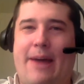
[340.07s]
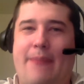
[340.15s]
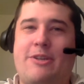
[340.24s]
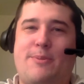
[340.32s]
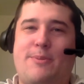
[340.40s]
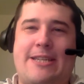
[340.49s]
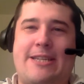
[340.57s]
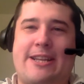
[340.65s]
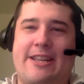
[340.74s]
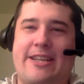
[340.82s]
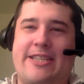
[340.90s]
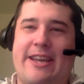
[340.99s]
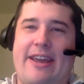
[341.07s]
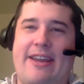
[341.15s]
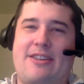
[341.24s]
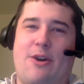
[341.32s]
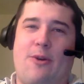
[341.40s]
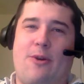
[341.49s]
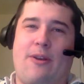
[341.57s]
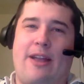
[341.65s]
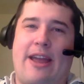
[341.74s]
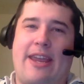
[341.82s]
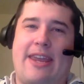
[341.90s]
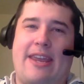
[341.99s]
just basically saying don't
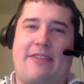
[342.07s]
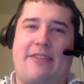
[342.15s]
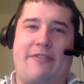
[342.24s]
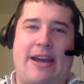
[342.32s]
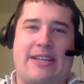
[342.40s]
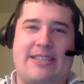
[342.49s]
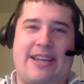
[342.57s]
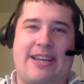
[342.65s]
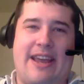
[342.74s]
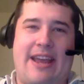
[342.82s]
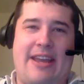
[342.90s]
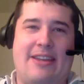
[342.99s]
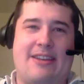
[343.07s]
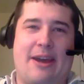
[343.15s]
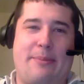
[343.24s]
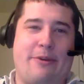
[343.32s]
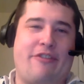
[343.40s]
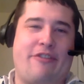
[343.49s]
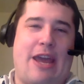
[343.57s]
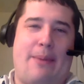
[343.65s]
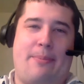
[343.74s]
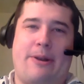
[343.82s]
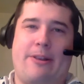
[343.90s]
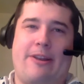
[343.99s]
invest any type of
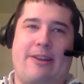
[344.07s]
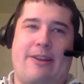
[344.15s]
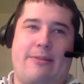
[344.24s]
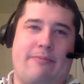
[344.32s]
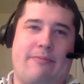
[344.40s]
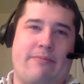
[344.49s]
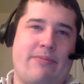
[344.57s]
capital in him.